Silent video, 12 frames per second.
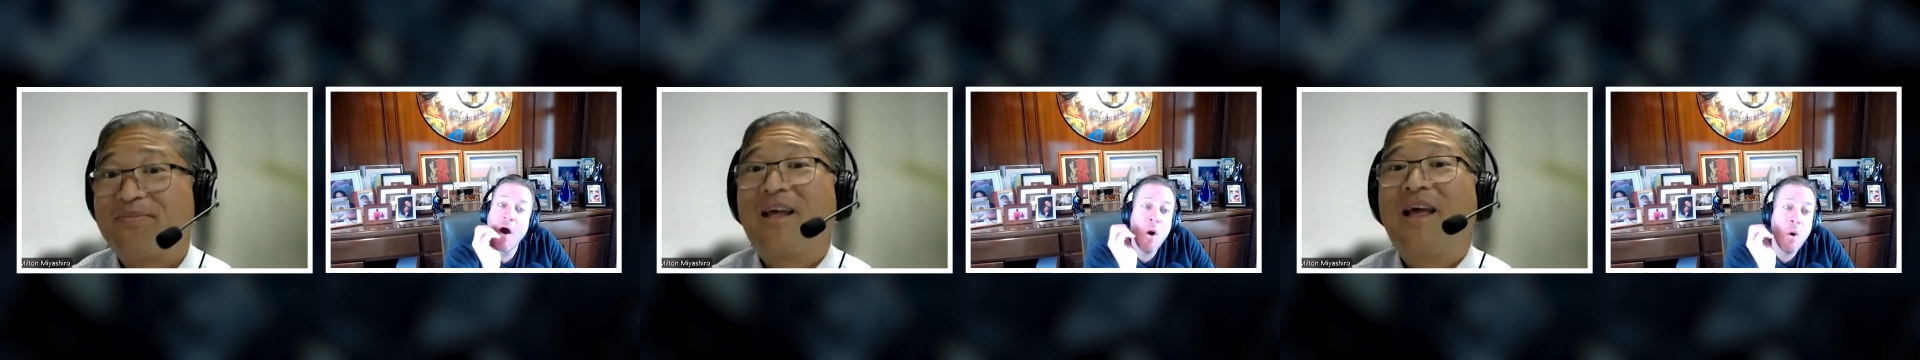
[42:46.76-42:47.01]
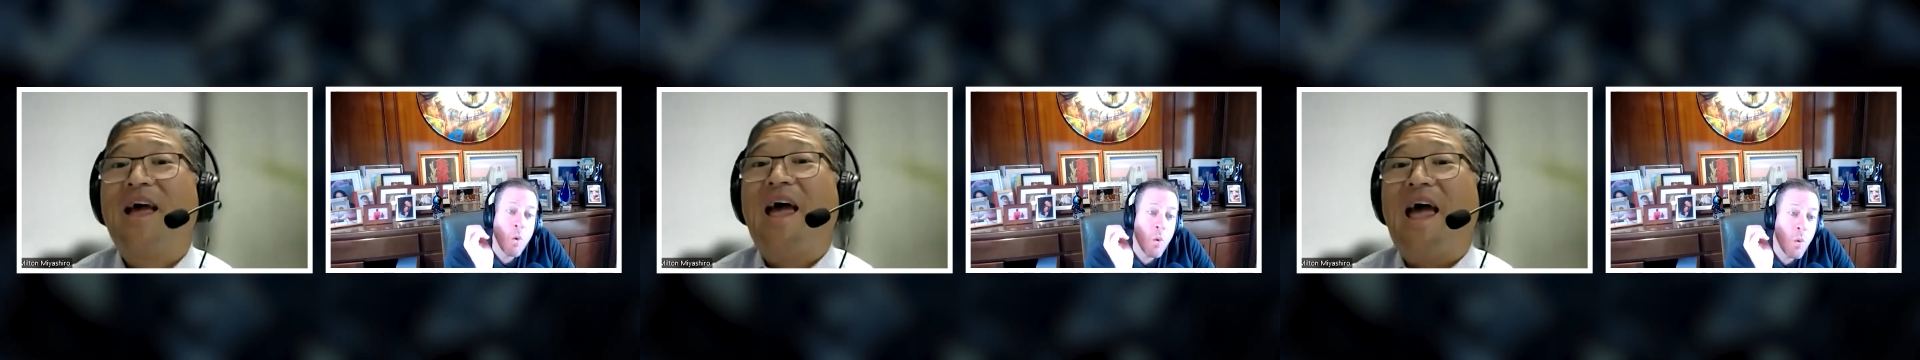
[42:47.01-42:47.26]

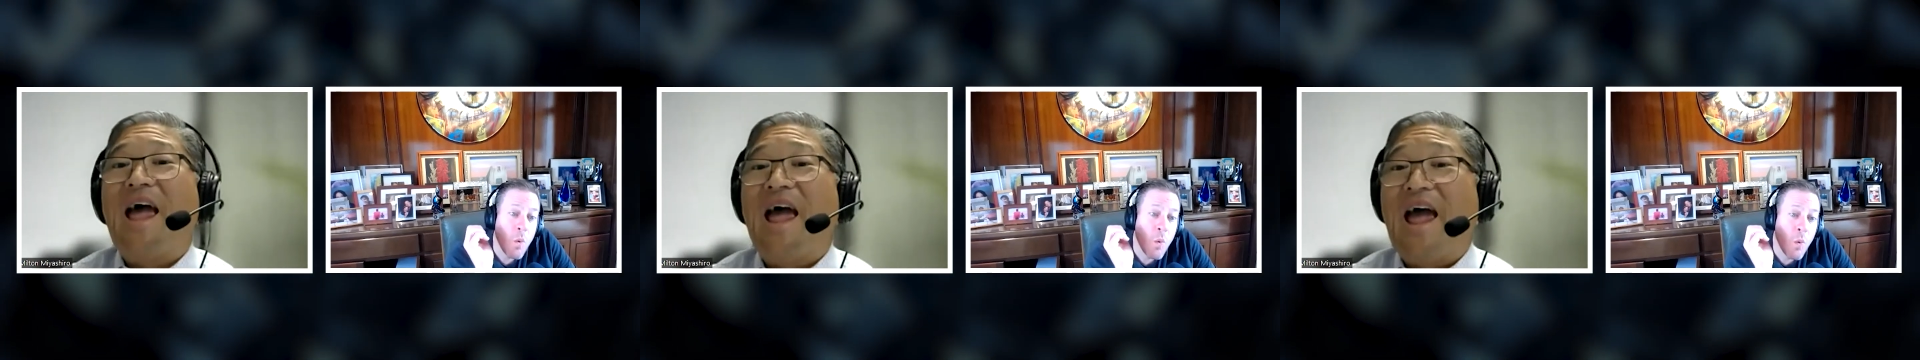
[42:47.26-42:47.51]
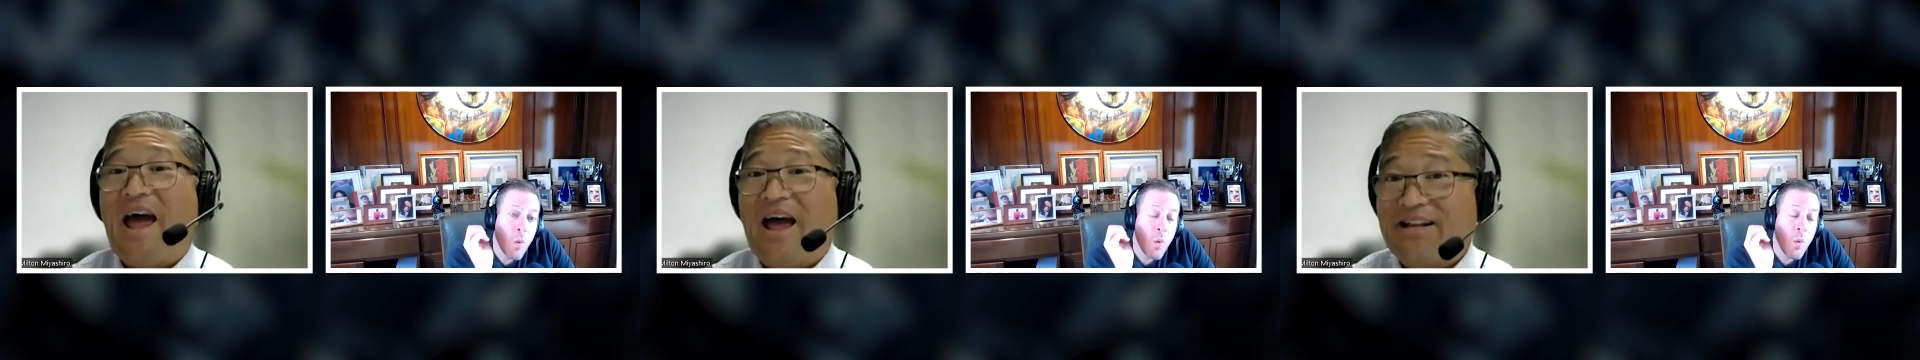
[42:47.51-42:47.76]
Speaker 1: Oh.
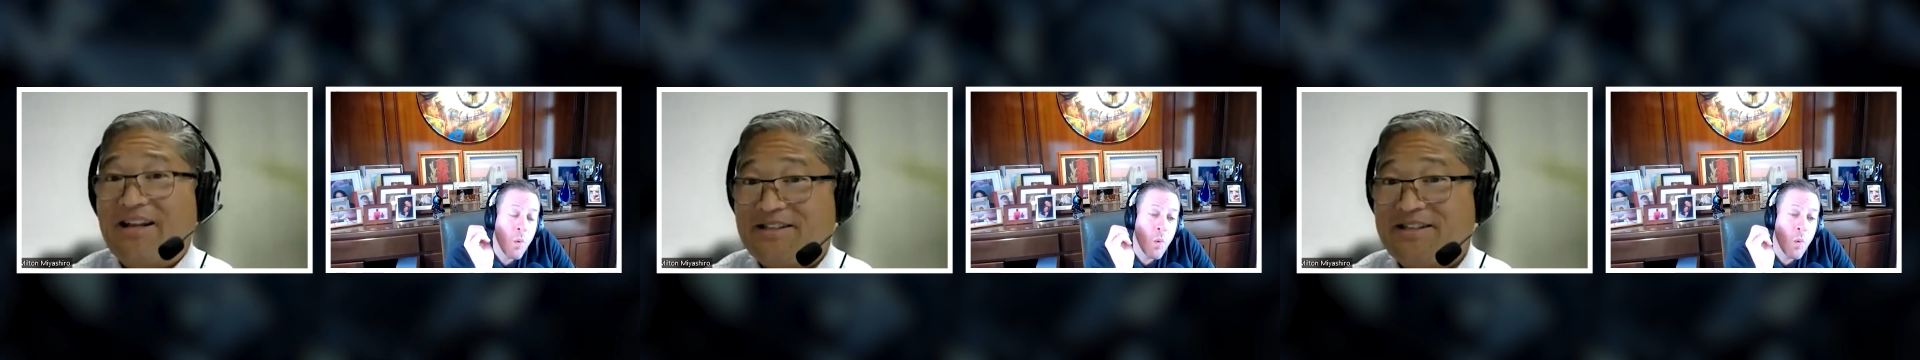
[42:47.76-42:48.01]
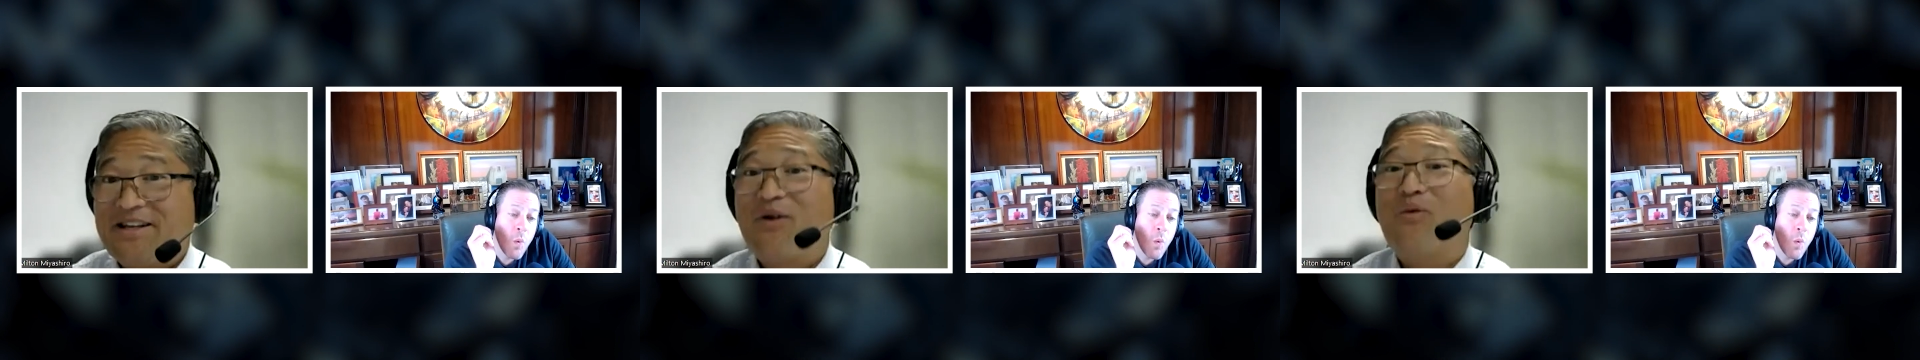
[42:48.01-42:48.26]
And
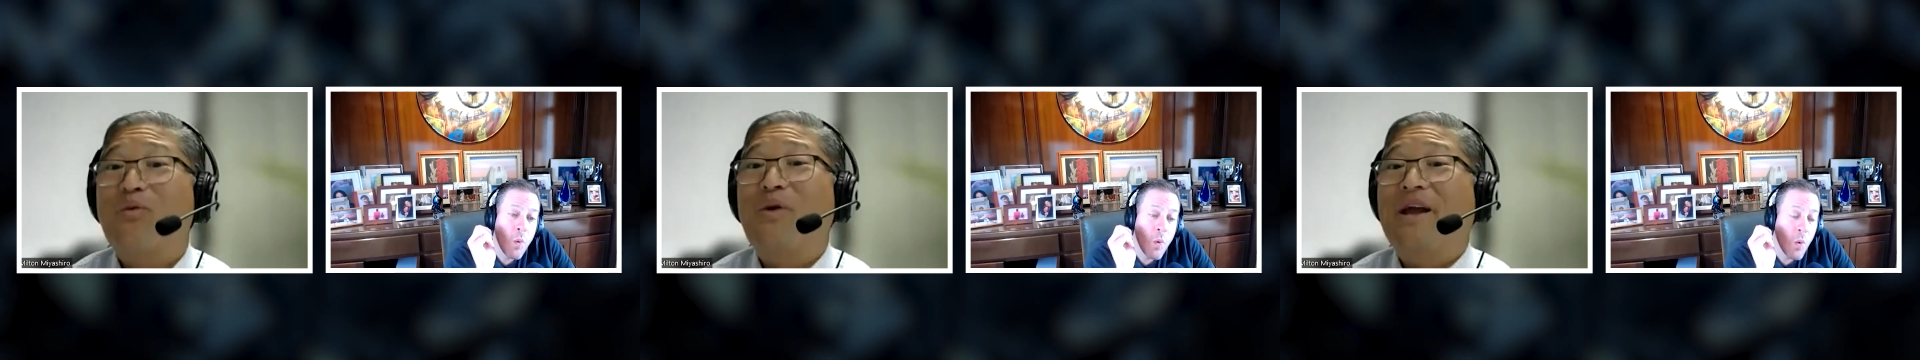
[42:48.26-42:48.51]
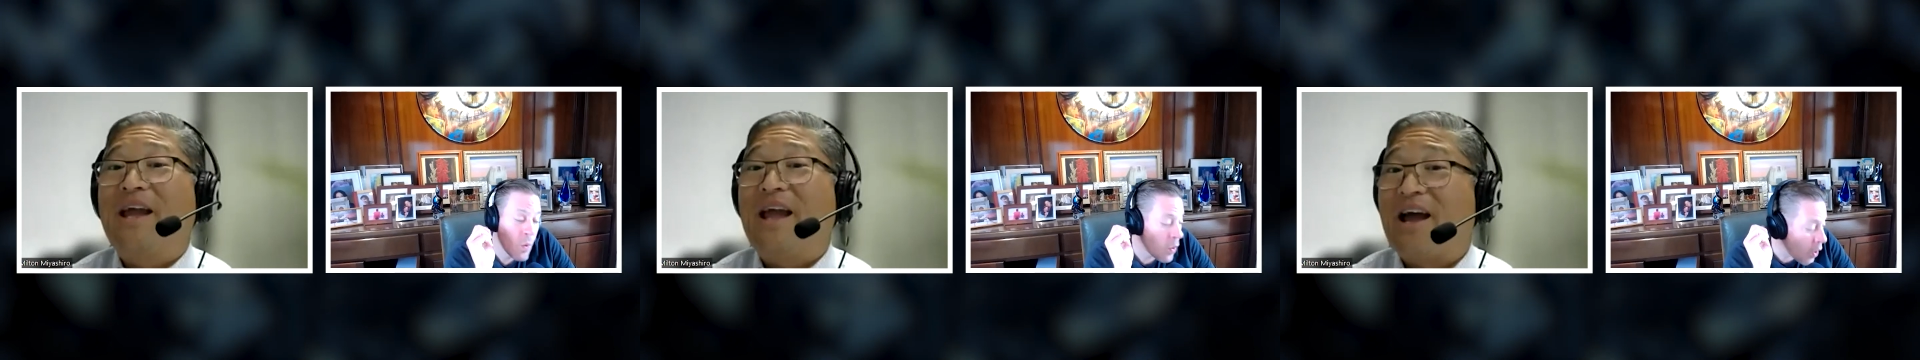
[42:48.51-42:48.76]

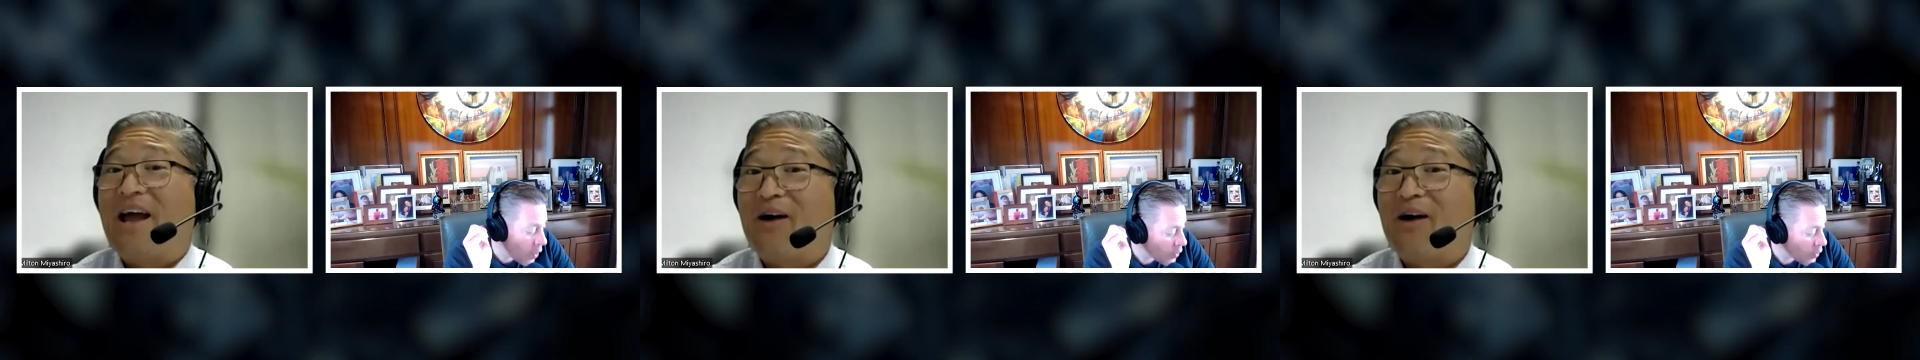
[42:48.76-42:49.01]
we Whoa.